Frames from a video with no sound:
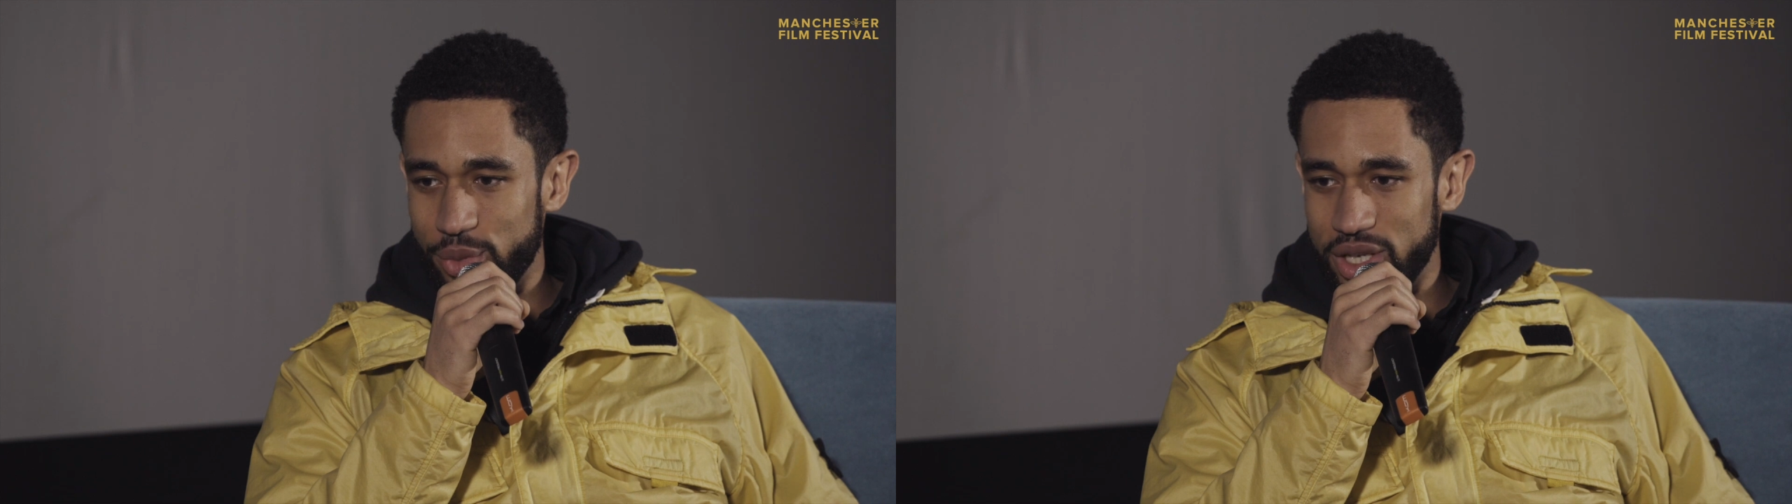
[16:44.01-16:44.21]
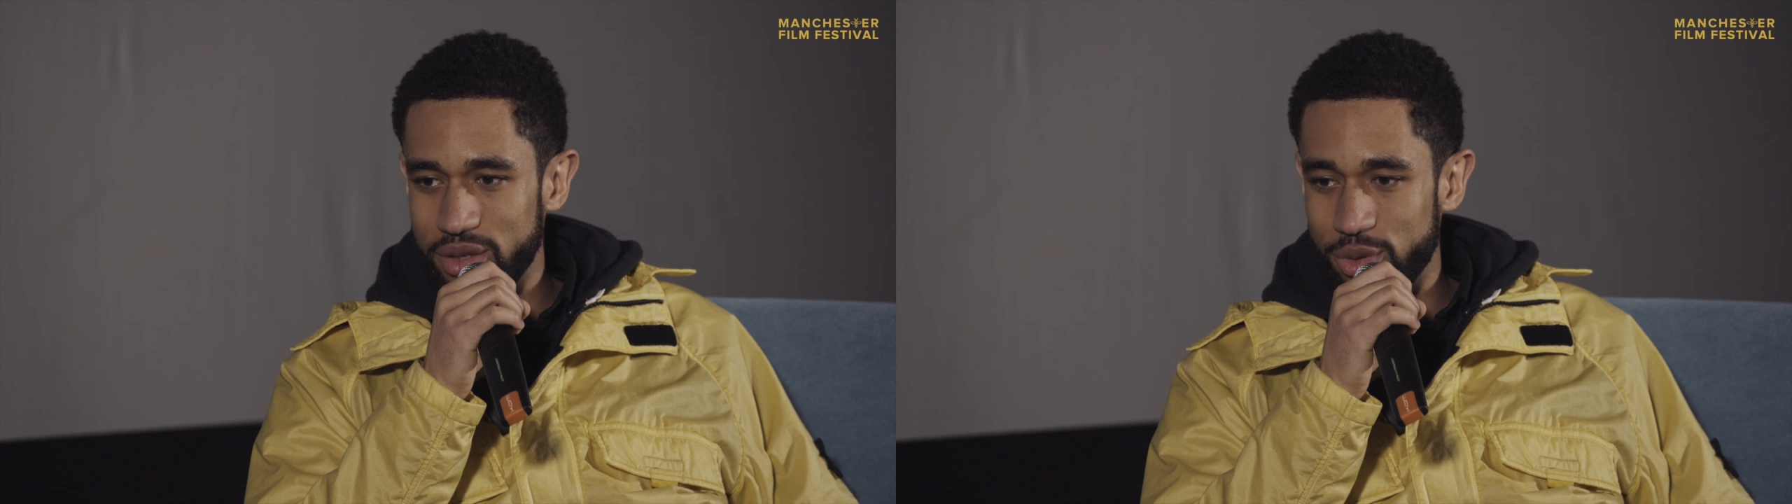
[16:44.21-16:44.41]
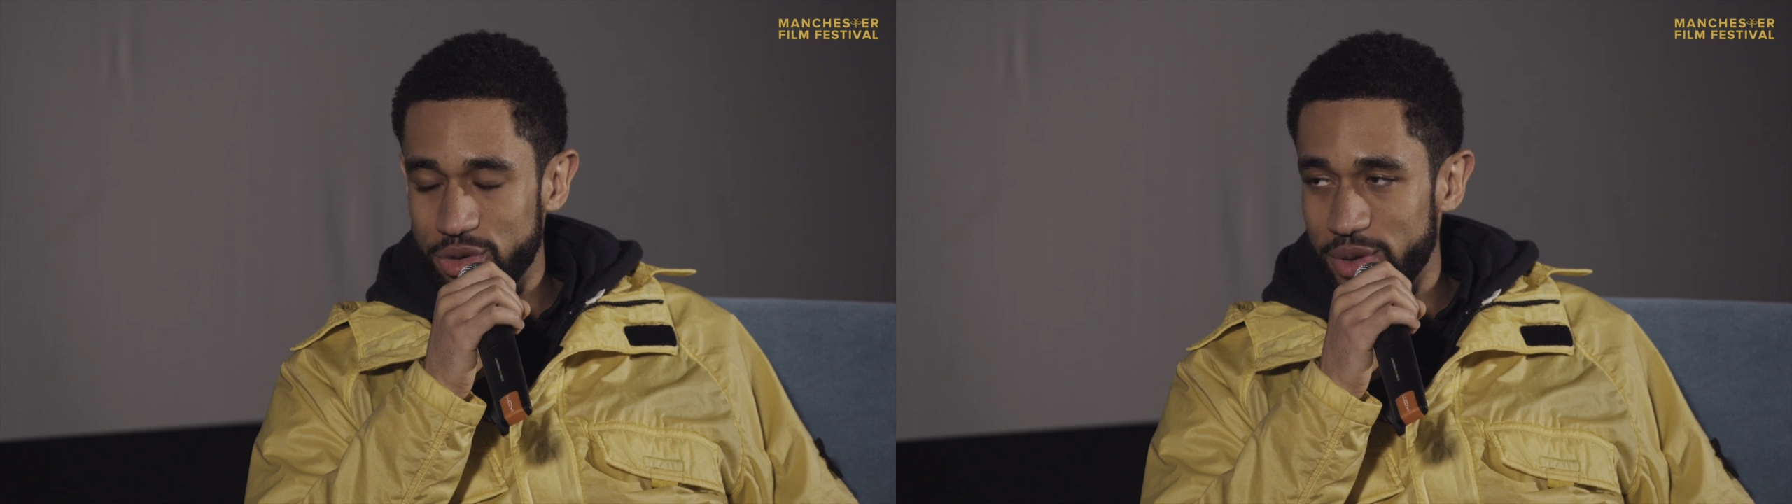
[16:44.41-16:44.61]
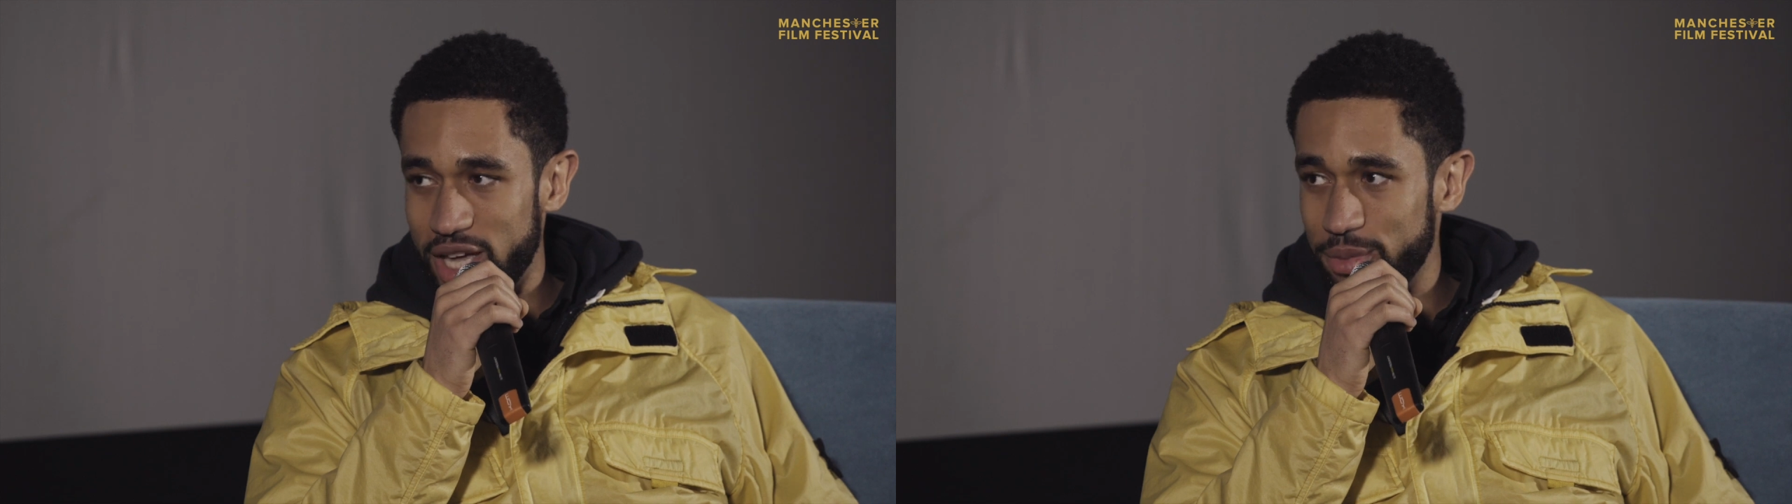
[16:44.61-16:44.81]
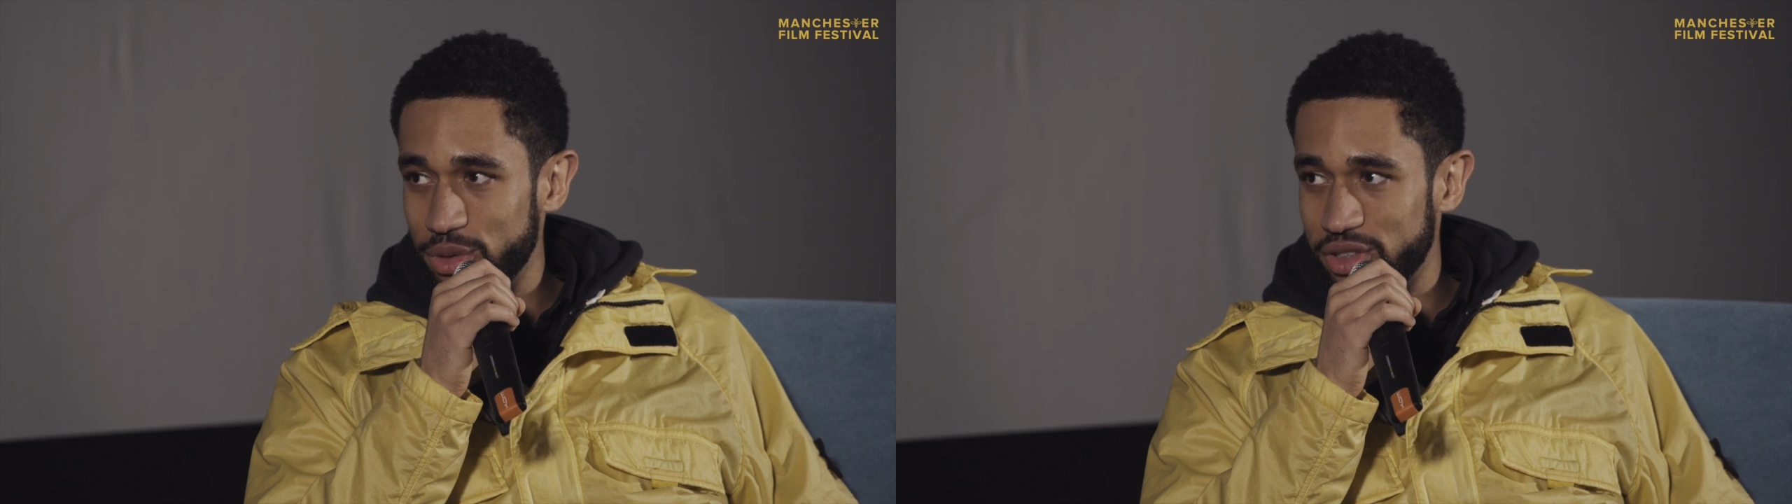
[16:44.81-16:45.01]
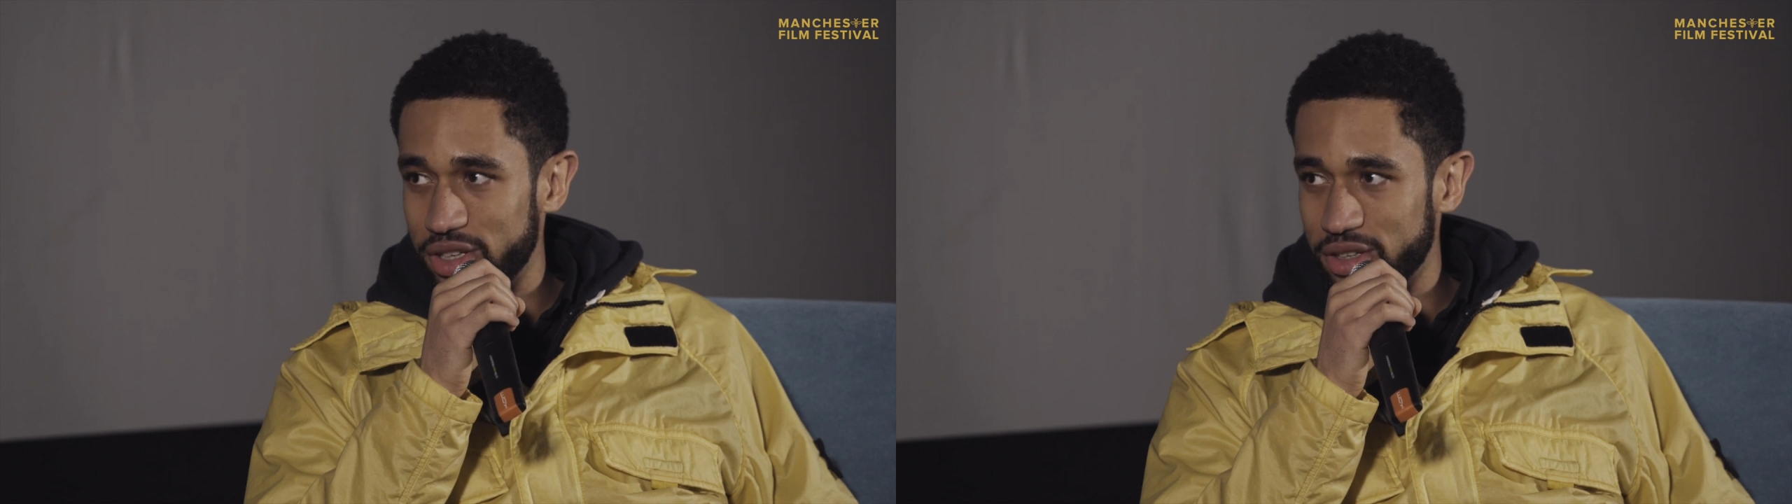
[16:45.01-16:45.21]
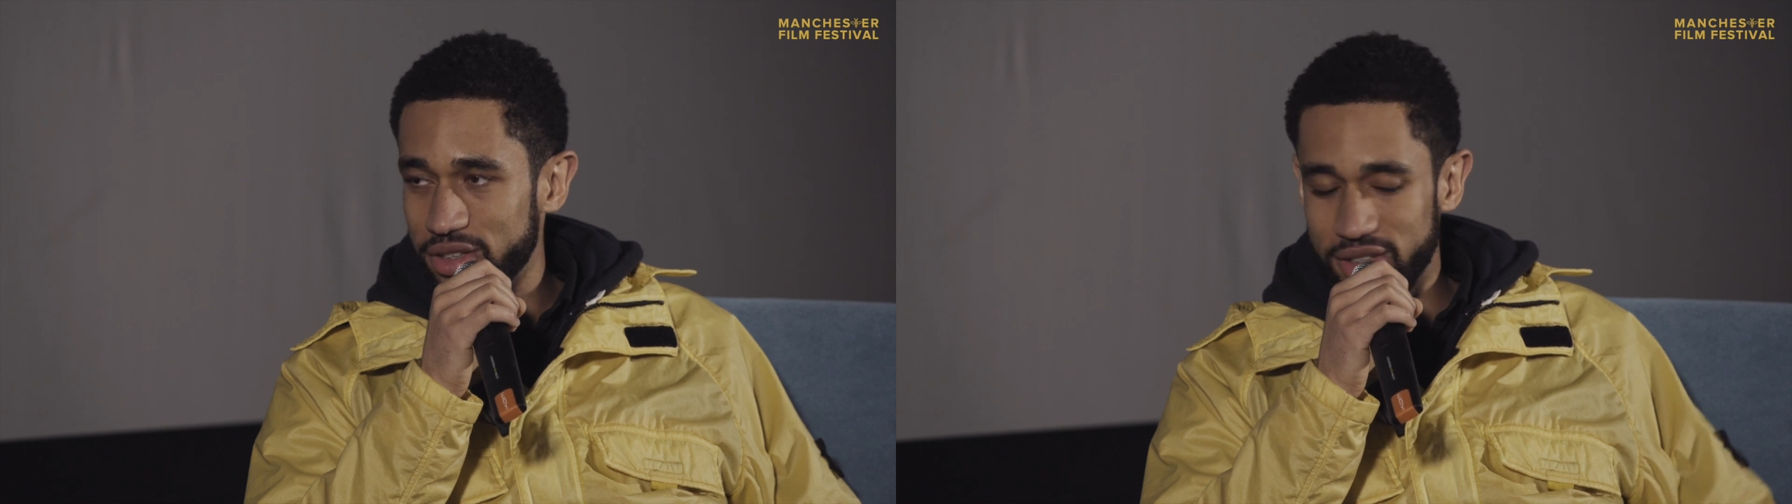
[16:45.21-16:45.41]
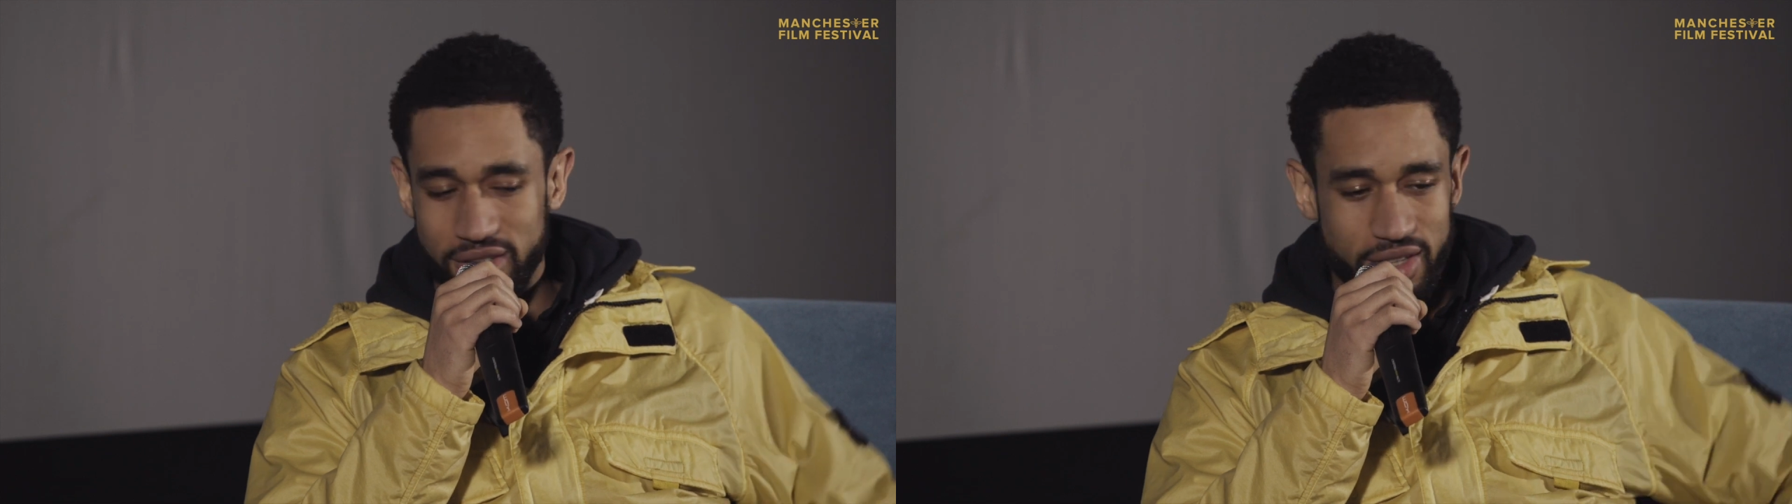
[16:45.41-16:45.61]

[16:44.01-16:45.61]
we were able to,